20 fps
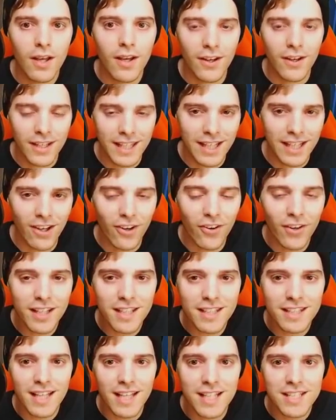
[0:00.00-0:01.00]
He
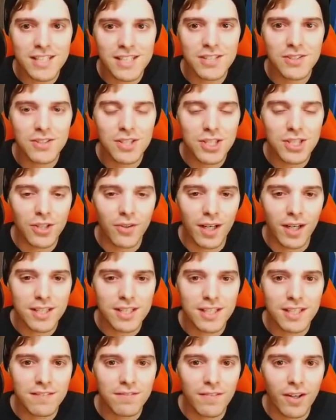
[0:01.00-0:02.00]
already attaches to the
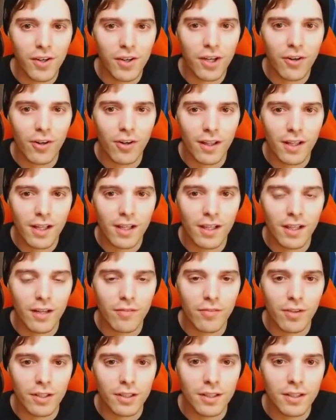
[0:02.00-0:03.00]
Jirachi very
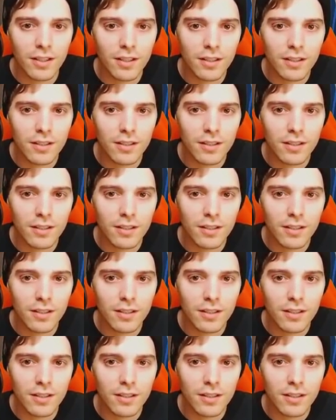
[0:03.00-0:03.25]
cleverly.